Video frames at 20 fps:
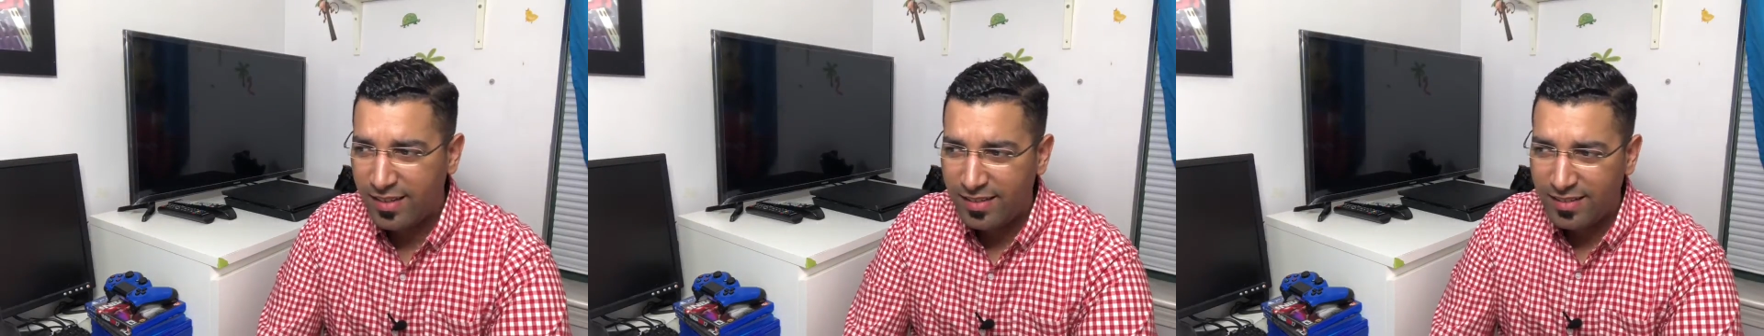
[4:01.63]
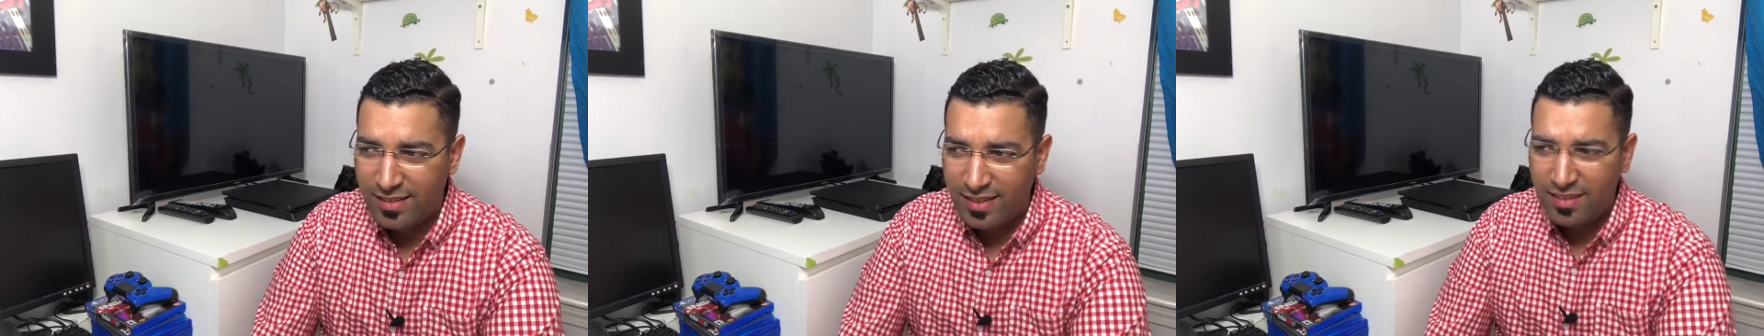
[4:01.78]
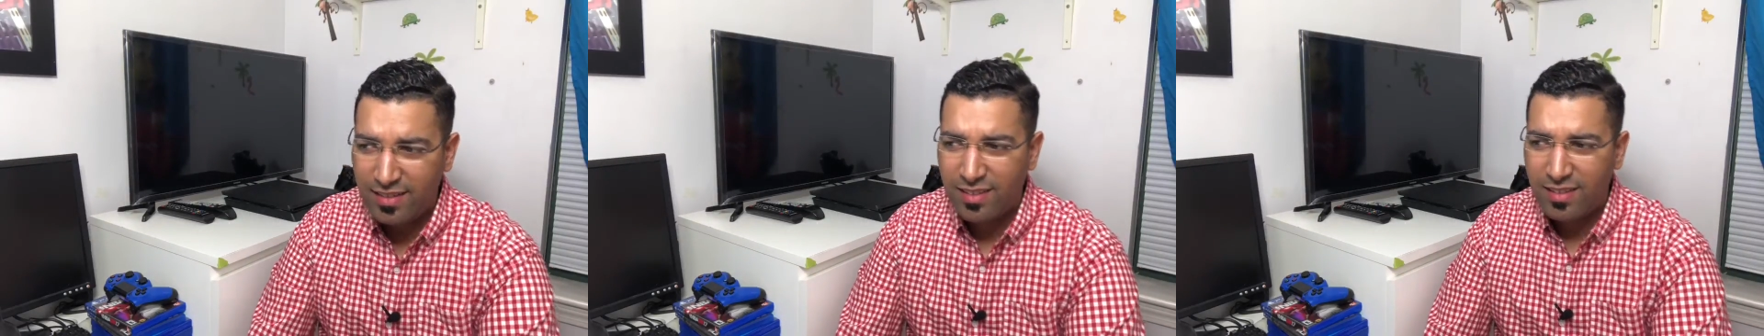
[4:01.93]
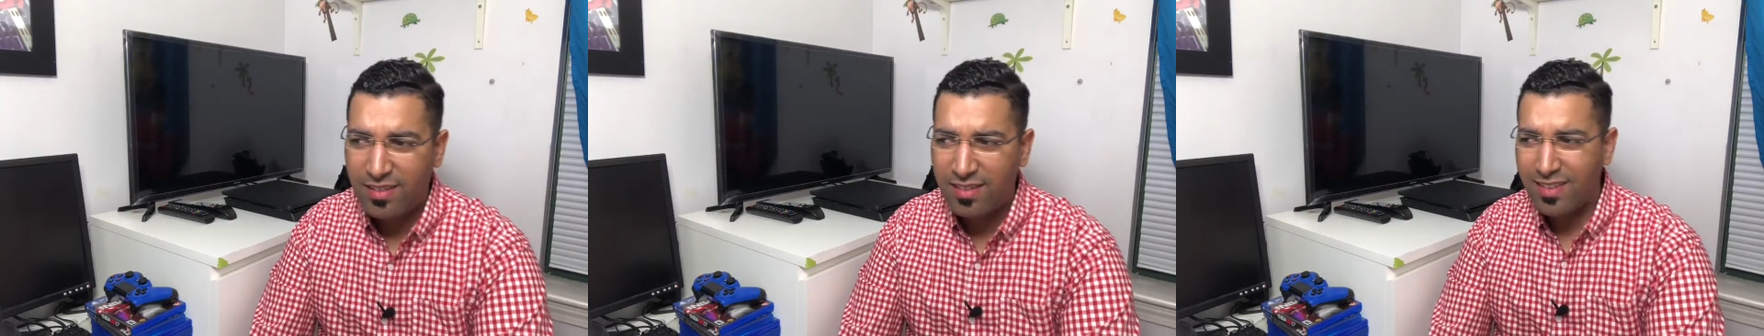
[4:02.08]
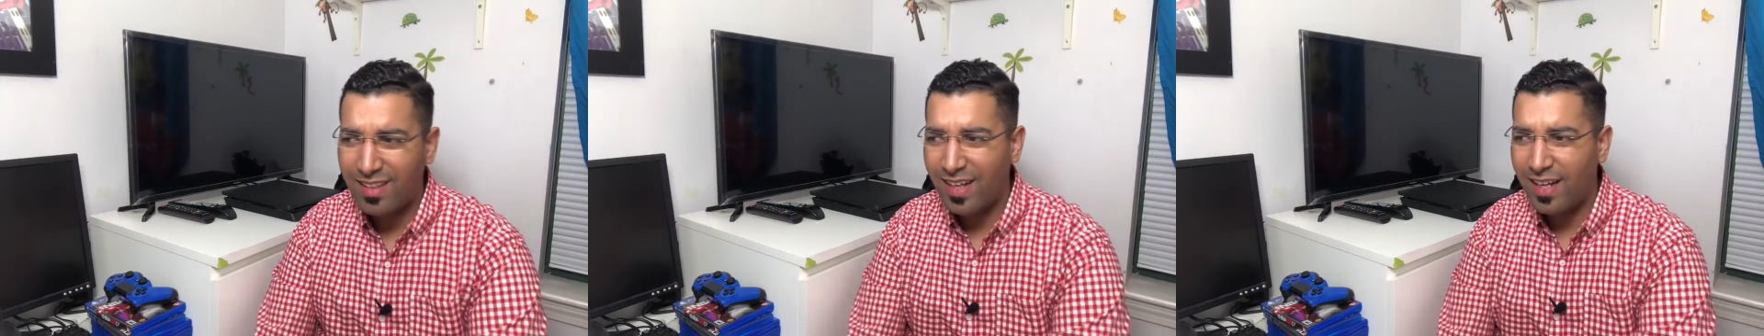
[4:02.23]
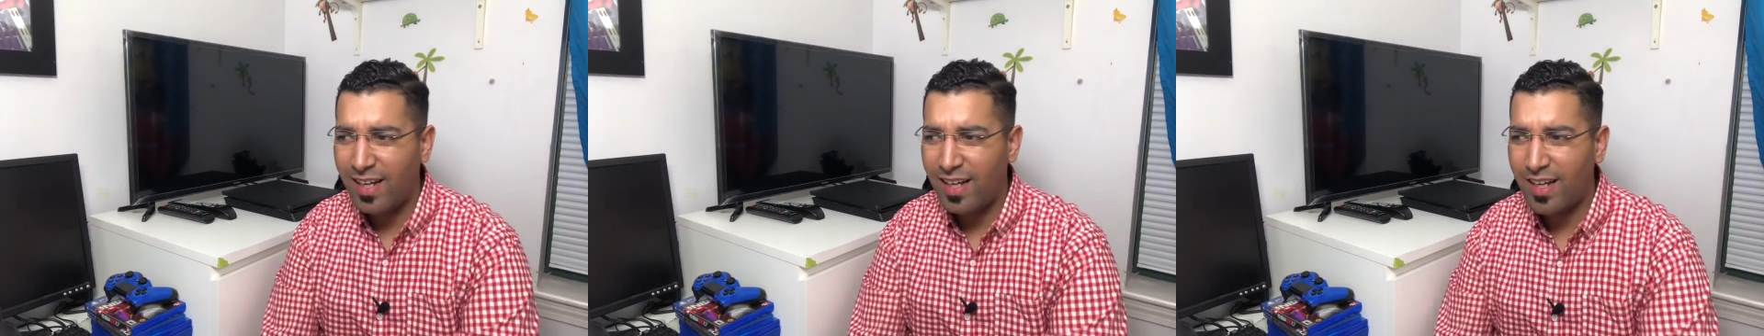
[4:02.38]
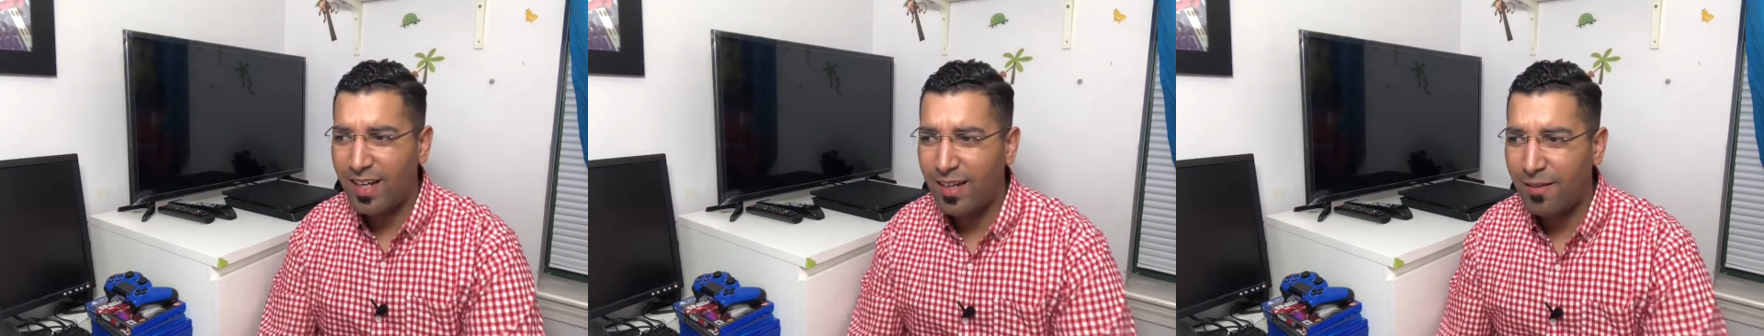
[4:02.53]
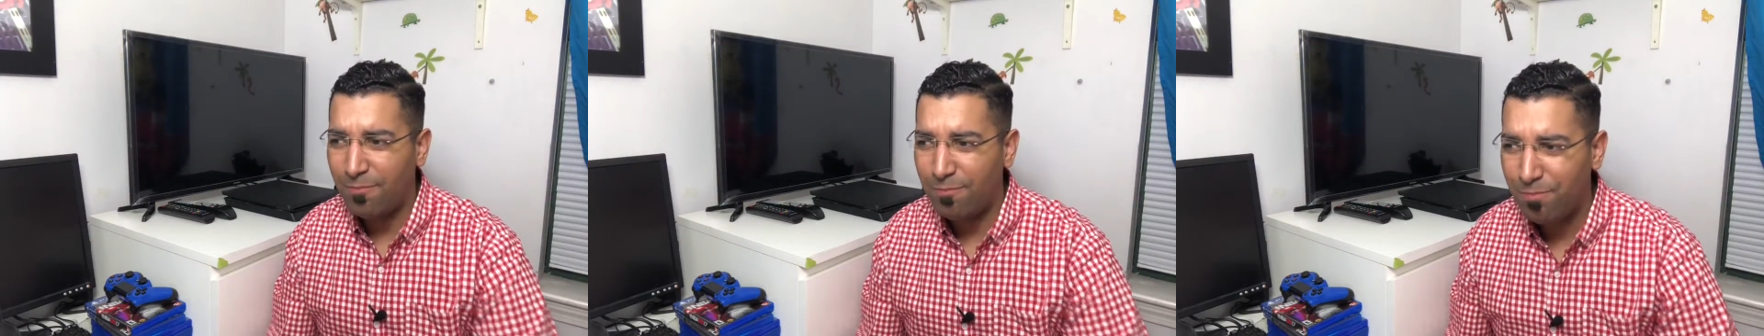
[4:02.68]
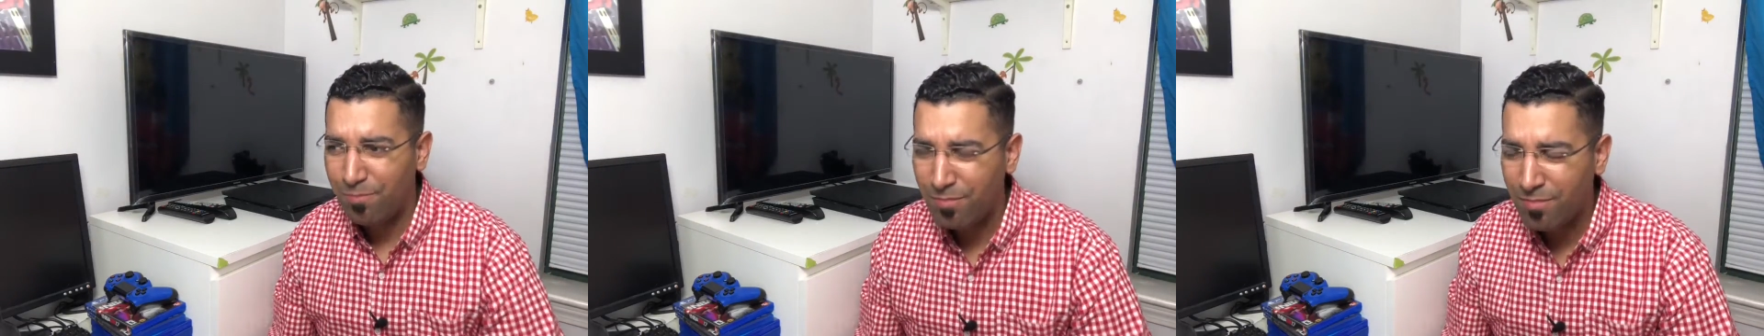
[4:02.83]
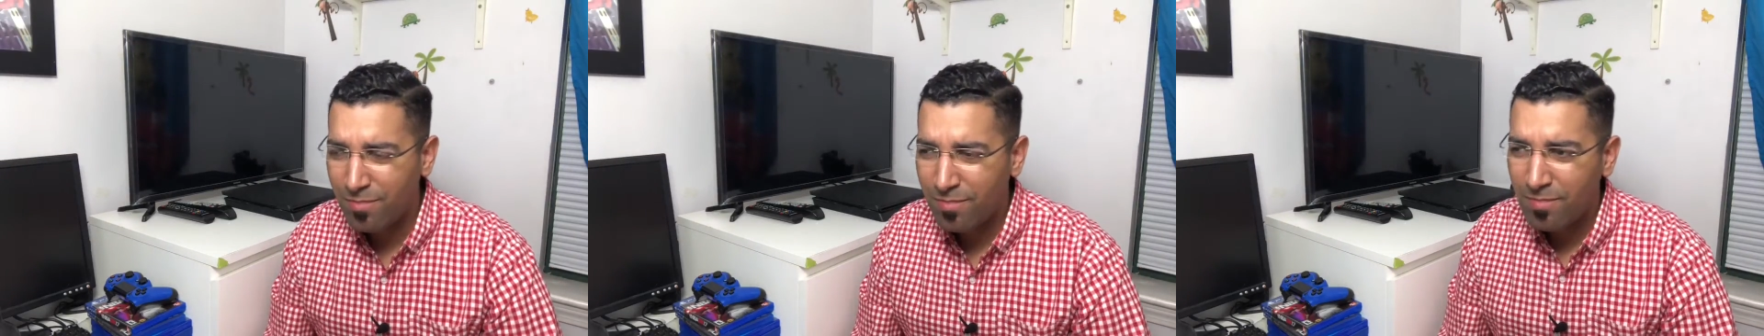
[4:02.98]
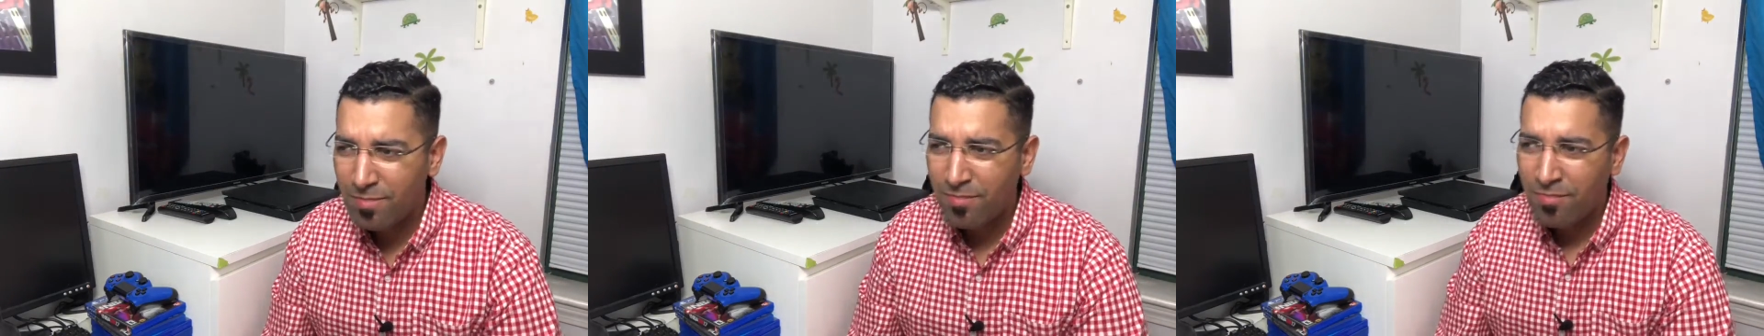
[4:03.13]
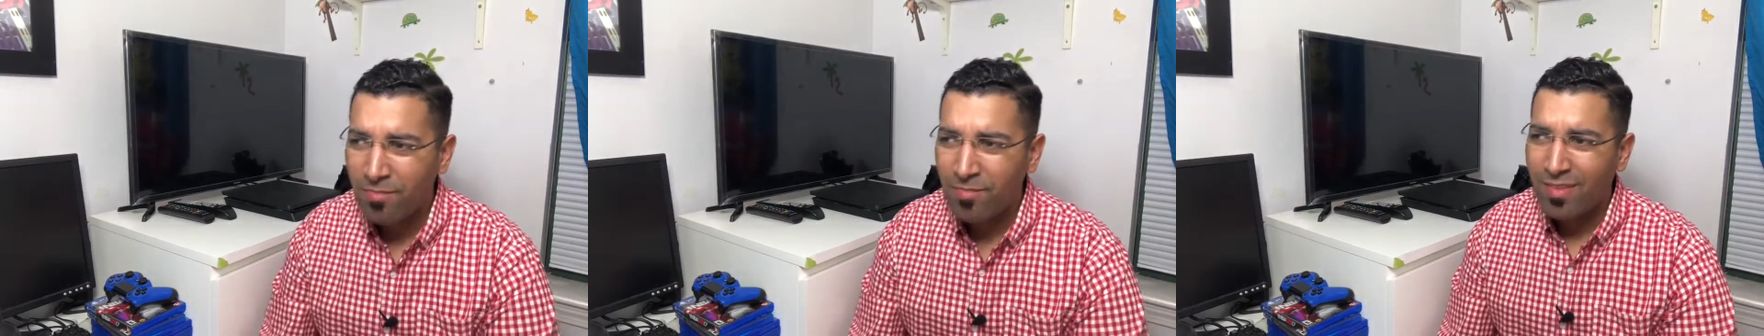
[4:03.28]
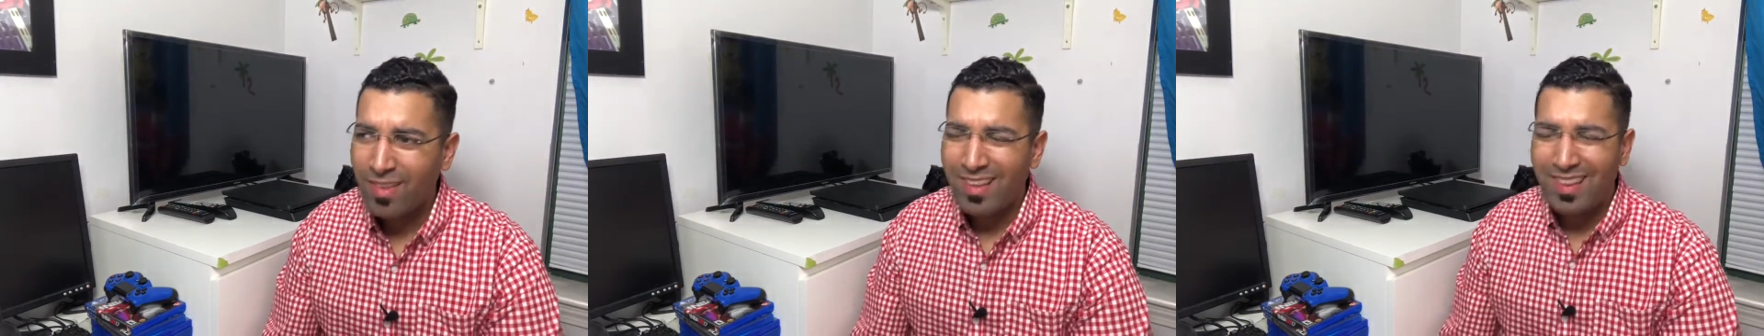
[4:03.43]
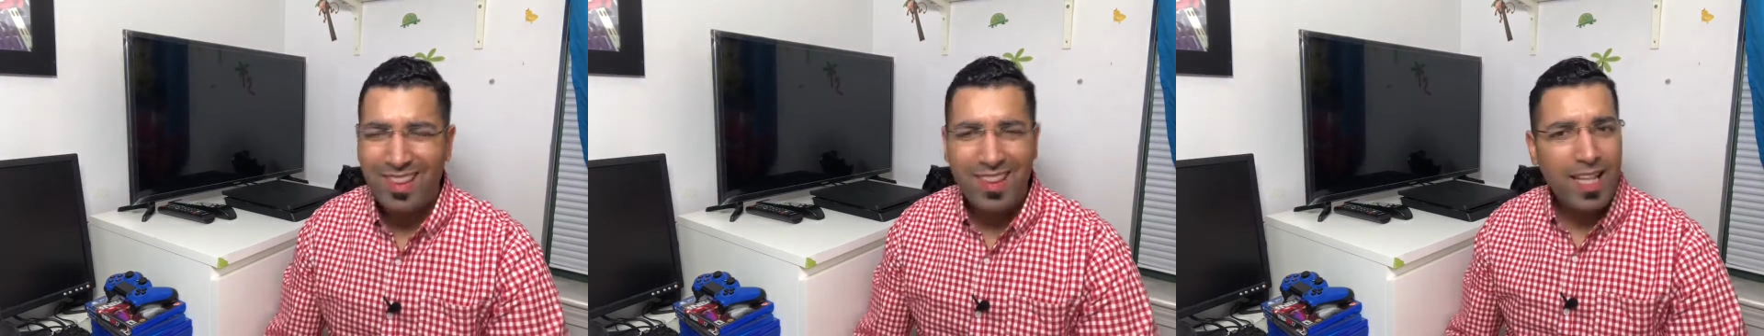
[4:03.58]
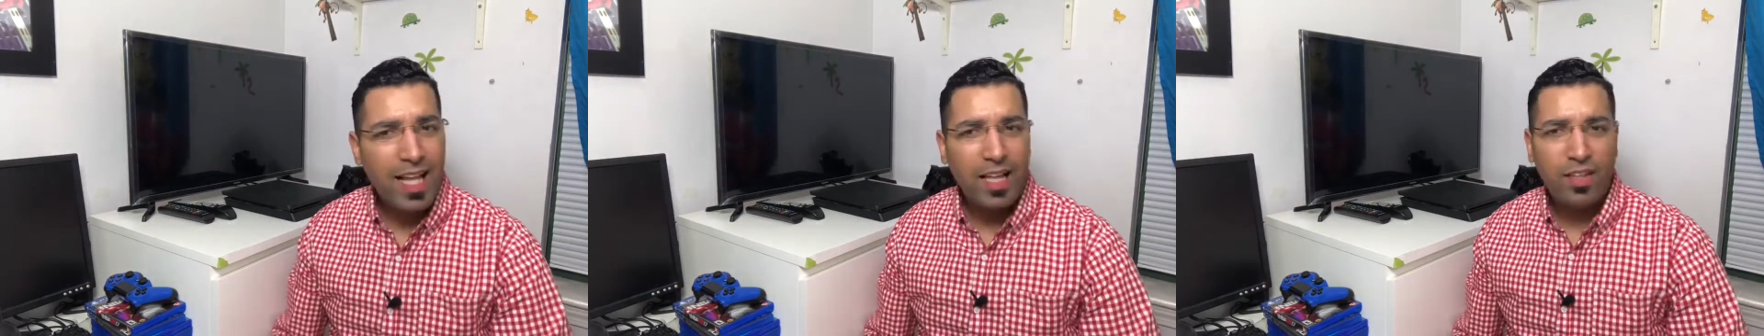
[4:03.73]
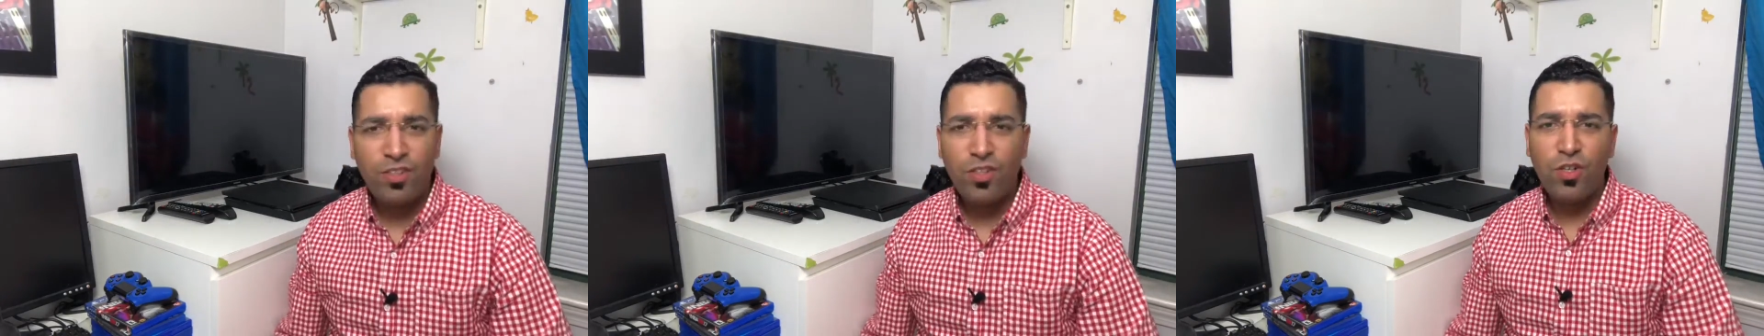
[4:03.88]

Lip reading: this is not